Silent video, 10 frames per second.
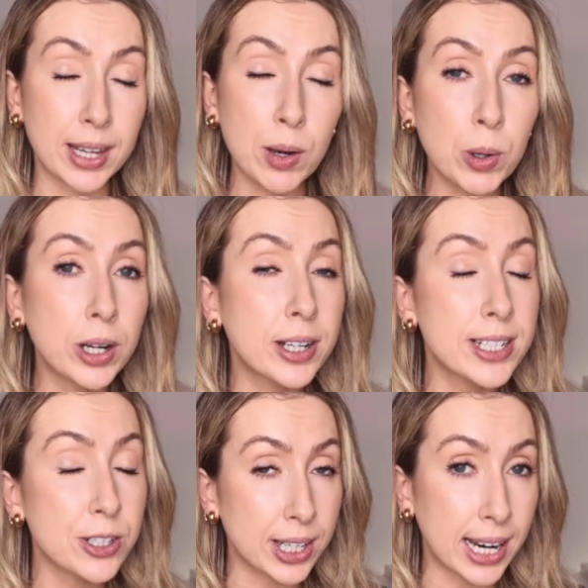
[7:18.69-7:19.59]
They work on a
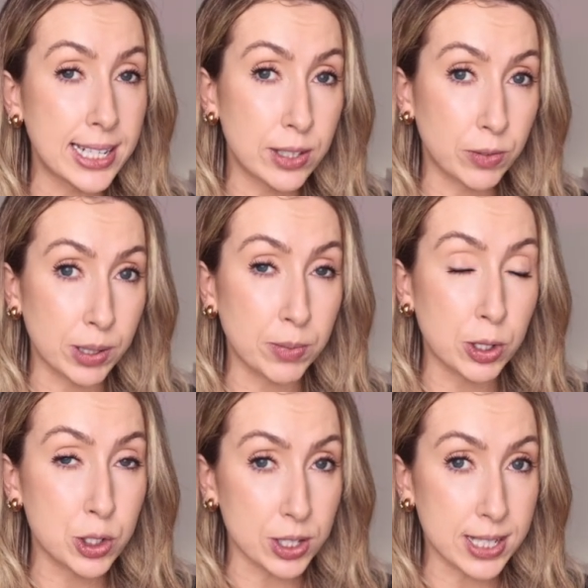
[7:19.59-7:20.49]
circadian rhythm
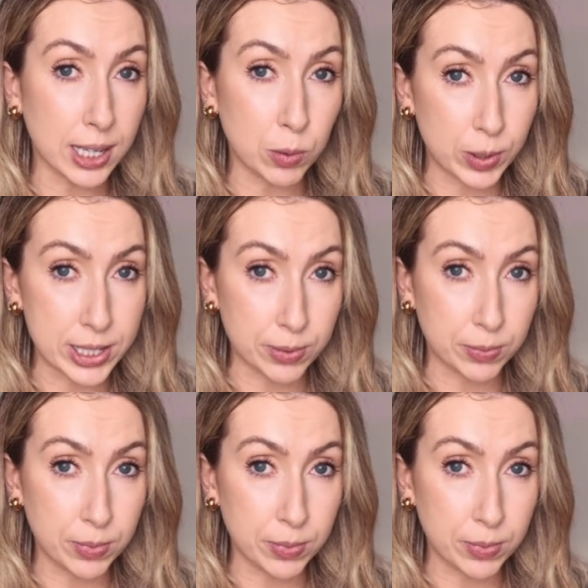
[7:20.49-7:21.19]
just like we do.